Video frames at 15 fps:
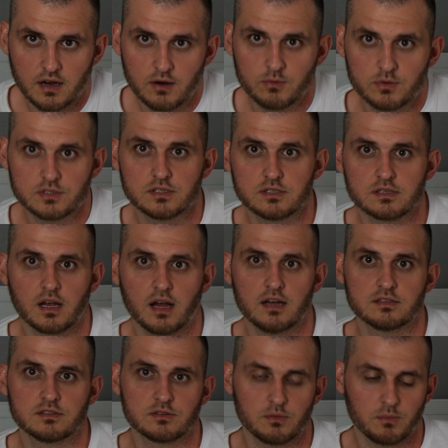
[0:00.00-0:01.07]
which
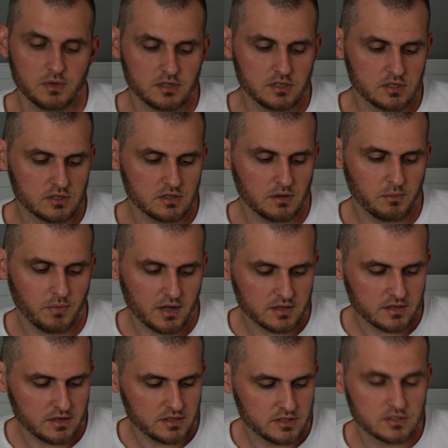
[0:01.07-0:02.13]
has some additional
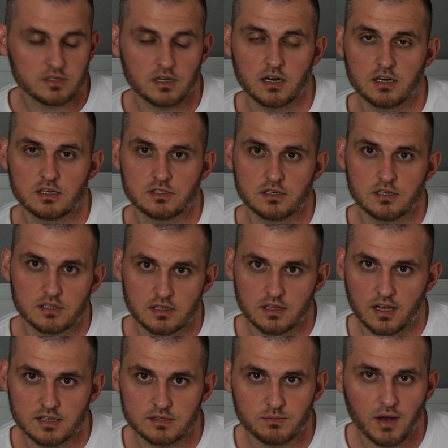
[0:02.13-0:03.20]
batteries, charger, and a
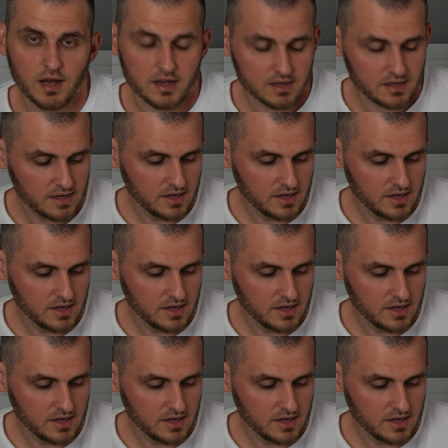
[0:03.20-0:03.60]
nice bag.